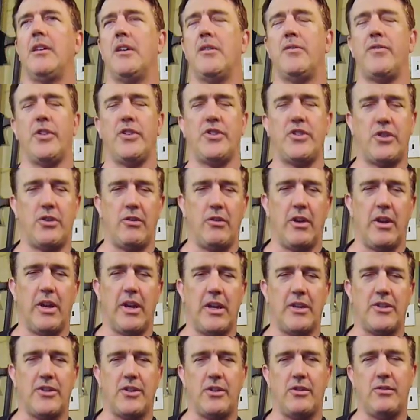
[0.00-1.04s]
If it's shooting
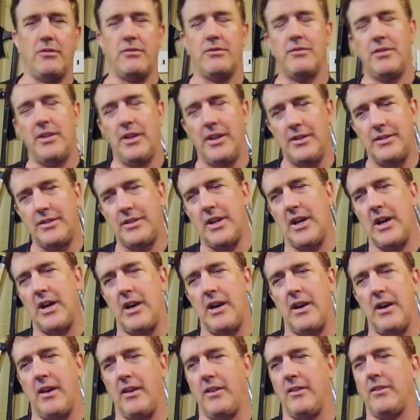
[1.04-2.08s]
at you, it
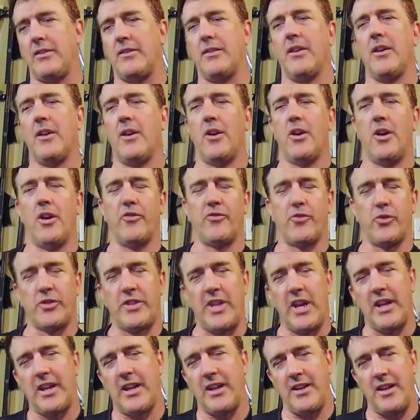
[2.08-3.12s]
dies. If we're
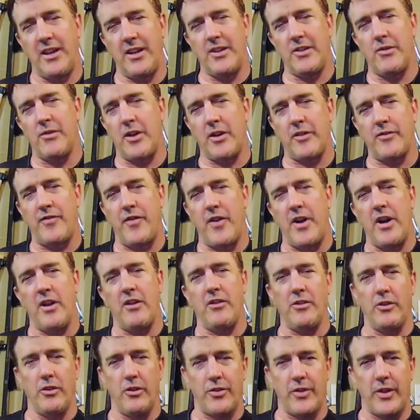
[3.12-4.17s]
taking indirect fire
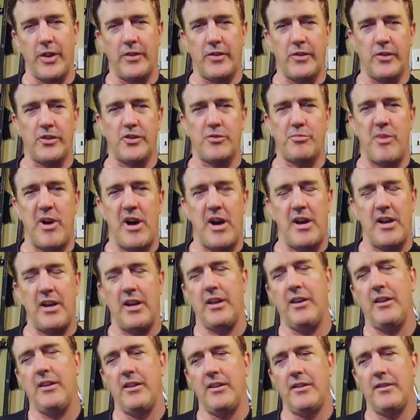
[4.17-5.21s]
and you think they're
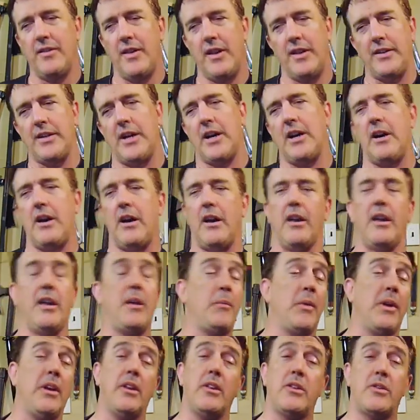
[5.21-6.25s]
spotting, they die. I
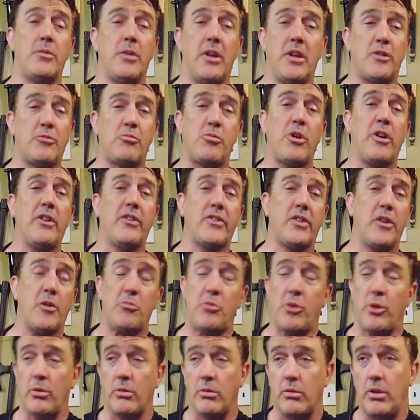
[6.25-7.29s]
mean, it's pretty
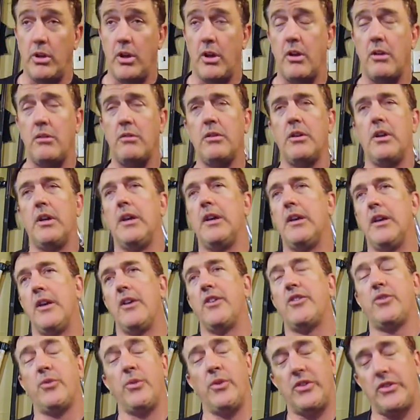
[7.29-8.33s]
simple, you know.
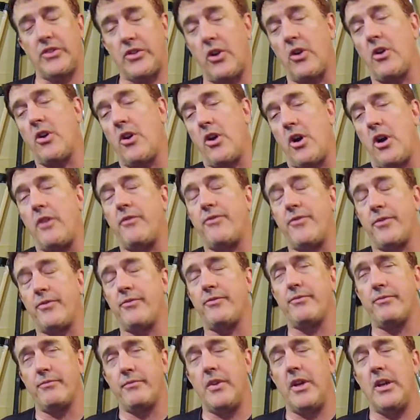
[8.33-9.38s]
So he started
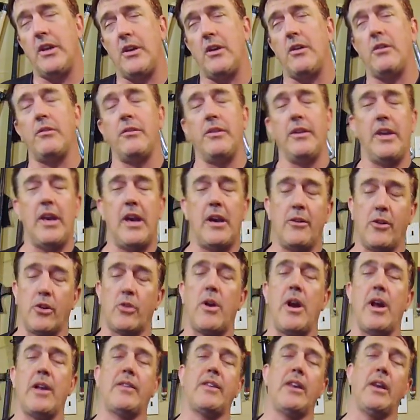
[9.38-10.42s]
off, you know, yeah,
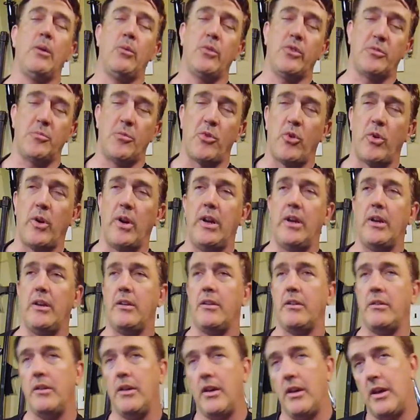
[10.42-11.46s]
granted he was a
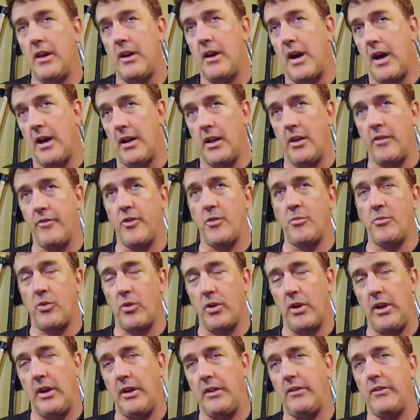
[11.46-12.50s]
Marine. I love the
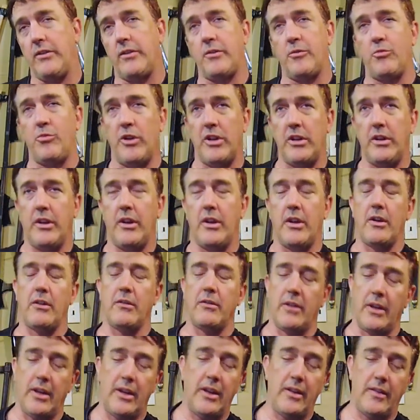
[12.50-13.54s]
Marines, but, you
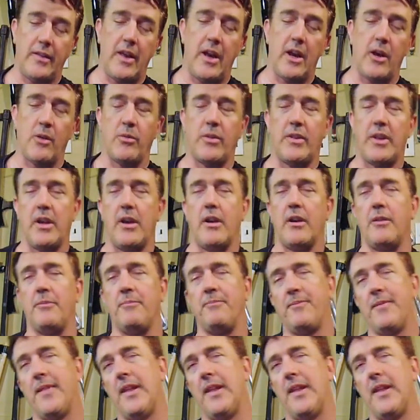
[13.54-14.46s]
know, they are what they are.